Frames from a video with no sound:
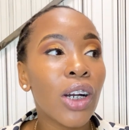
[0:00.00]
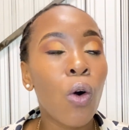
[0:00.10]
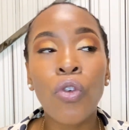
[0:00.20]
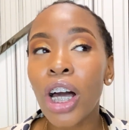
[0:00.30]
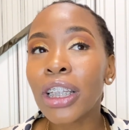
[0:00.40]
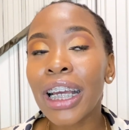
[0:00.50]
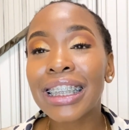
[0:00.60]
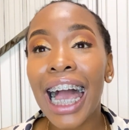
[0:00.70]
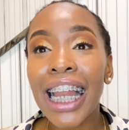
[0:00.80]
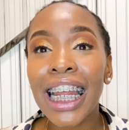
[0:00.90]
or rather,
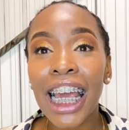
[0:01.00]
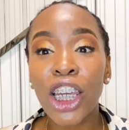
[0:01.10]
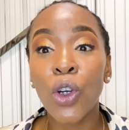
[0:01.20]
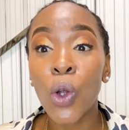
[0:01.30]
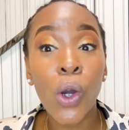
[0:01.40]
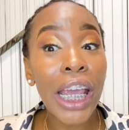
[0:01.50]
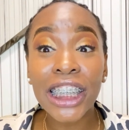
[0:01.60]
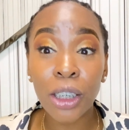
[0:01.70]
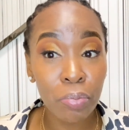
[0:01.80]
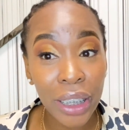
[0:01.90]
it's kind of like your
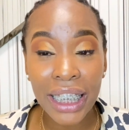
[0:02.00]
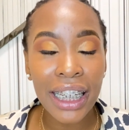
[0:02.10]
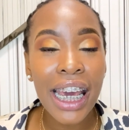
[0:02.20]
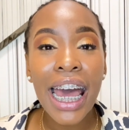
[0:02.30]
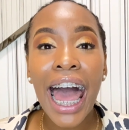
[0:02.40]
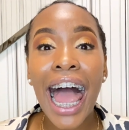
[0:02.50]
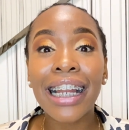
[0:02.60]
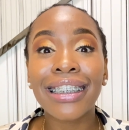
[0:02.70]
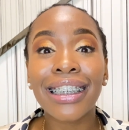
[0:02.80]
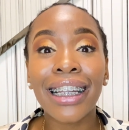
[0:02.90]
location pin.
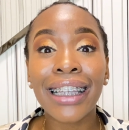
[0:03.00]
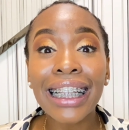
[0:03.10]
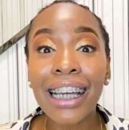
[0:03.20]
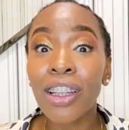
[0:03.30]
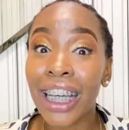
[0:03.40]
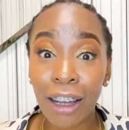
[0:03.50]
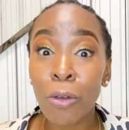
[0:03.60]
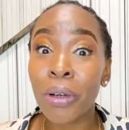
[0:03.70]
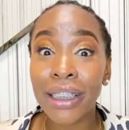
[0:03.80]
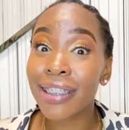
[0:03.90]
And that's how the
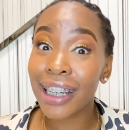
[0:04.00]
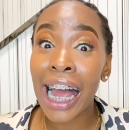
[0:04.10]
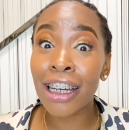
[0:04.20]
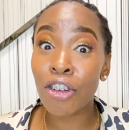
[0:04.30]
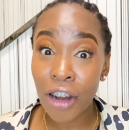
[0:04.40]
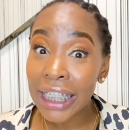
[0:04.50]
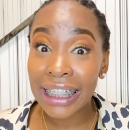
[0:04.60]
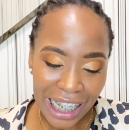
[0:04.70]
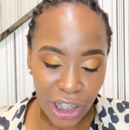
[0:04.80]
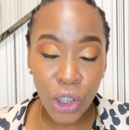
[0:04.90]
government kind of
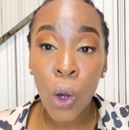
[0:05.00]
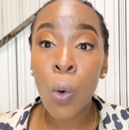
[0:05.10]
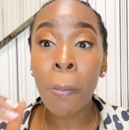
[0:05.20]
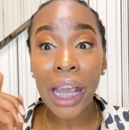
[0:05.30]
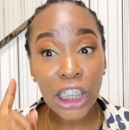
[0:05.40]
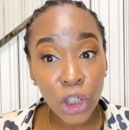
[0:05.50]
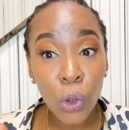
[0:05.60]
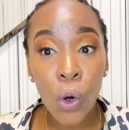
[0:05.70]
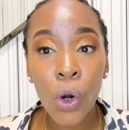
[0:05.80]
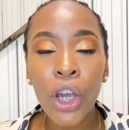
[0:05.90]
trace. So make
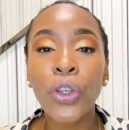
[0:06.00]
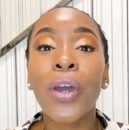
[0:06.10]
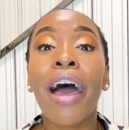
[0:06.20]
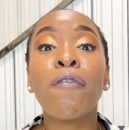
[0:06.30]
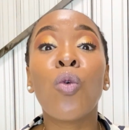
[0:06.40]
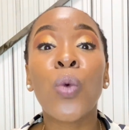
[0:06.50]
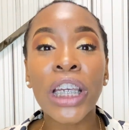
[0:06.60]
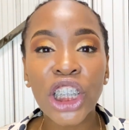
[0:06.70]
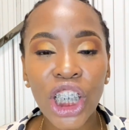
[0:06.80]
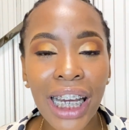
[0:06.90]
sure you have
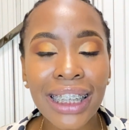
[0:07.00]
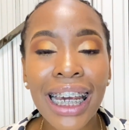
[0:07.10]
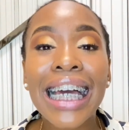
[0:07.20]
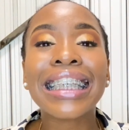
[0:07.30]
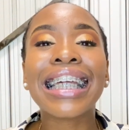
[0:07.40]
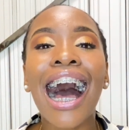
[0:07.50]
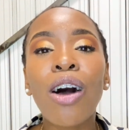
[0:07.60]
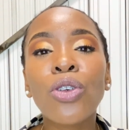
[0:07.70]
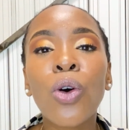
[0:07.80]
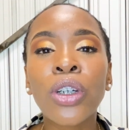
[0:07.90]
Wechat.
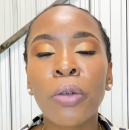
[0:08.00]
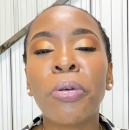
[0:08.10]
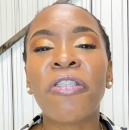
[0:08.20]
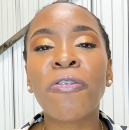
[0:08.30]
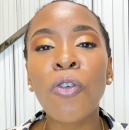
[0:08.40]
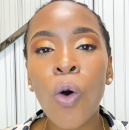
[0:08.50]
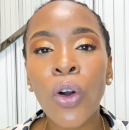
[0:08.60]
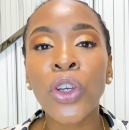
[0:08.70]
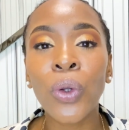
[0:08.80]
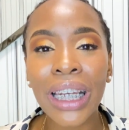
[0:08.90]
Download it
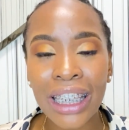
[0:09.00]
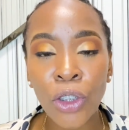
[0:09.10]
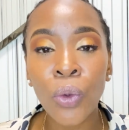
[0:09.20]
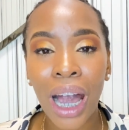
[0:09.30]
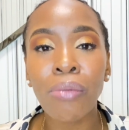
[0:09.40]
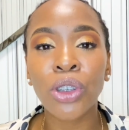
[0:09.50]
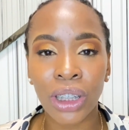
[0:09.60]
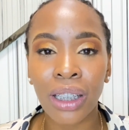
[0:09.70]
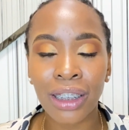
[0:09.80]
before you come to